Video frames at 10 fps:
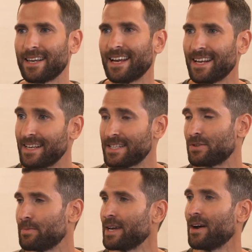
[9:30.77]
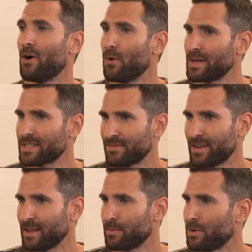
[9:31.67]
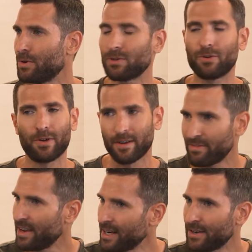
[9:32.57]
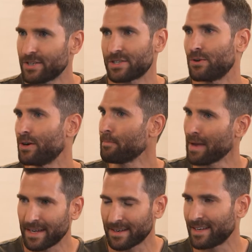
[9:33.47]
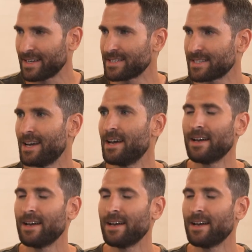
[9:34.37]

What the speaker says: Data needs to be always available during failures, during maintenance,